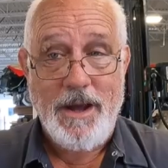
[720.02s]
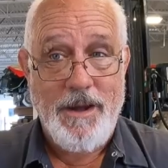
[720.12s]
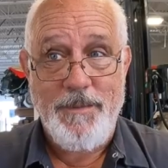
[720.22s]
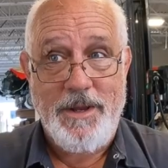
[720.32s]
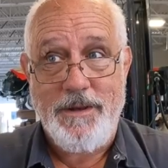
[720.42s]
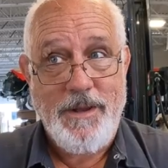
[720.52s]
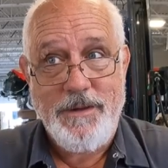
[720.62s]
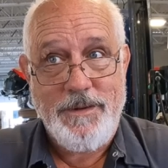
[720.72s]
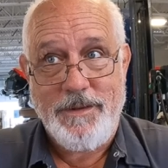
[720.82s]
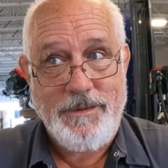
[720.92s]
Yeah, I mean,
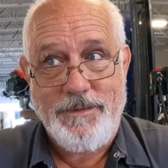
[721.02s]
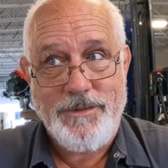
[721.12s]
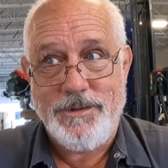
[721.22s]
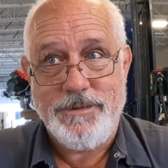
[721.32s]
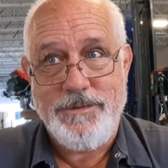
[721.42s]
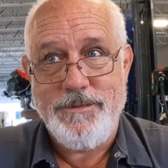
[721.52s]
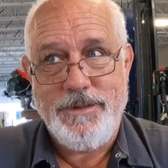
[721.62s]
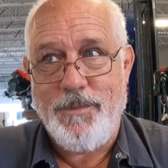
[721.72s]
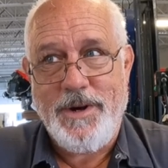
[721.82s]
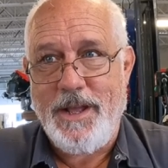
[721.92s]

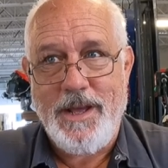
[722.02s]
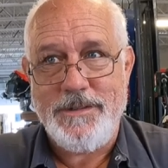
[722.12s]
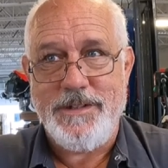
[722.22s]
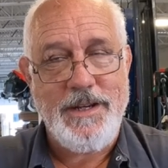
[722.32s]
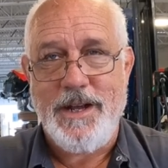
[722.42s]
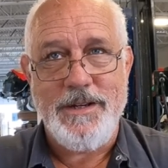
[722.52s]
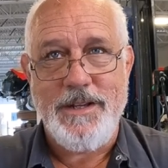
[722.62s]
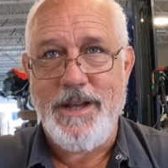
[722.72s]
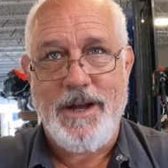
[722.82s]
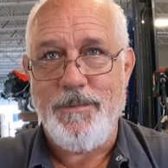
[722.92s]
nobody has any
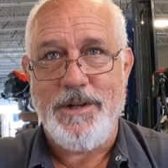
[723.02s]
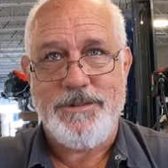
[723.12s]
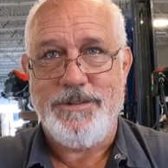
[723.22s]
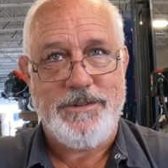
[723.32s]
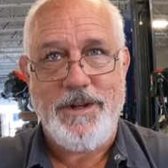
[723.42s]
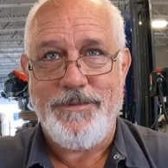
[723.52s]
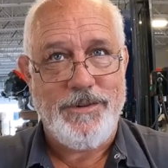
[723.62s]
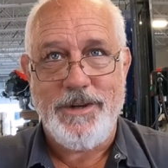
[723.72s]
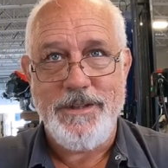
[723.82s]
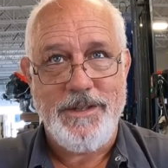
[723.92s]
idea how much stuff
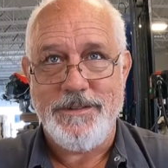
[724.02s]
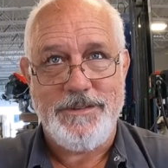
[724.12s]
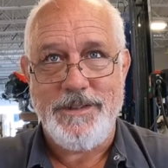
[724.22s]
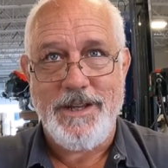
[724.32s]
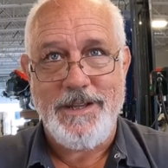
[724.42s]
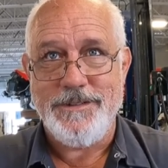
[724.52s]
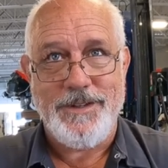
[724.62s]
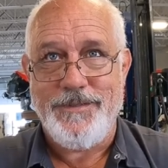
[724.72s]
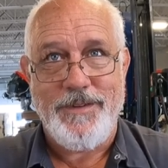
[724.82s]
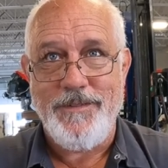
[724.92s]
are in these
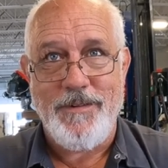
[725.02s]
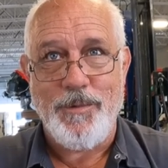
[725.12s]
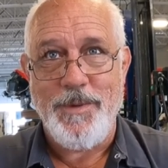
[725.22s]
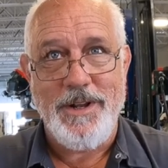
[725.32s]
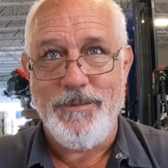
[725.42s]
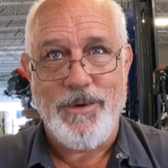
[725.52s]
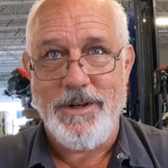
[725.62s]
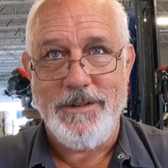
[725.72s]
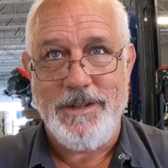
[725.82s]
C8s if they've never been in one.